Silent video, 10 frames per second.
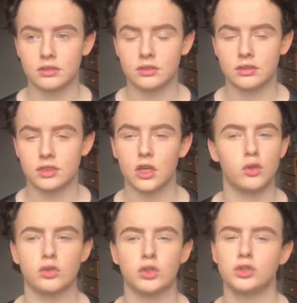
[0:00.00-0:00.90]
There's
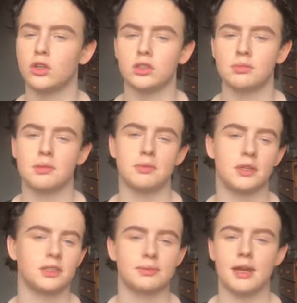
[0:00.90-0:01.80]
lots of people that
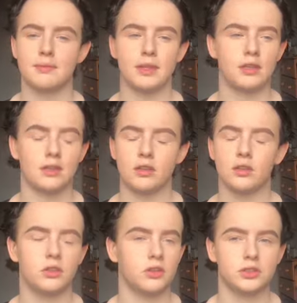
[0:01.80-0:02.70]
inspire me,
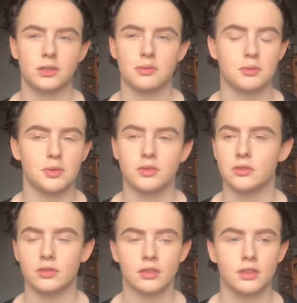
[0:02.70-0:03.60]
lots of people.
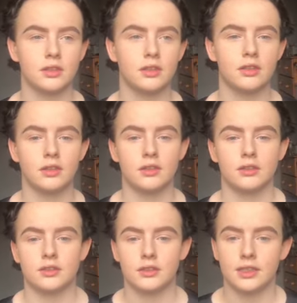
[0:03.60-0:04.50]

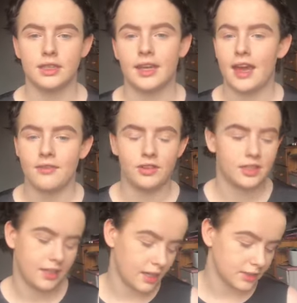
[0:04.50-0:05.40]
Like every
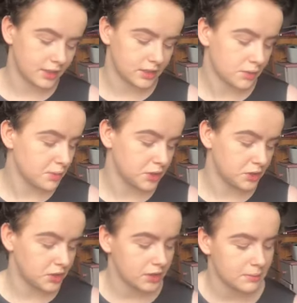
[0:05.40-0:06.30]
day I see someone new
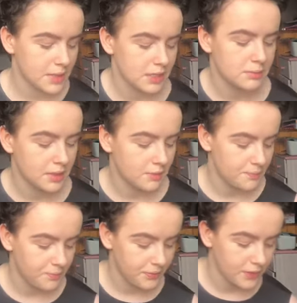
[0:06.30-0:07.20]
that inspires
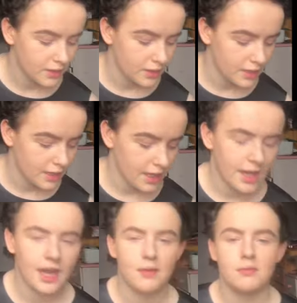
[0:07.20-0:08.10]

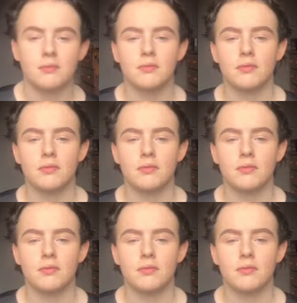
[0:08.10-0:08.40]
me.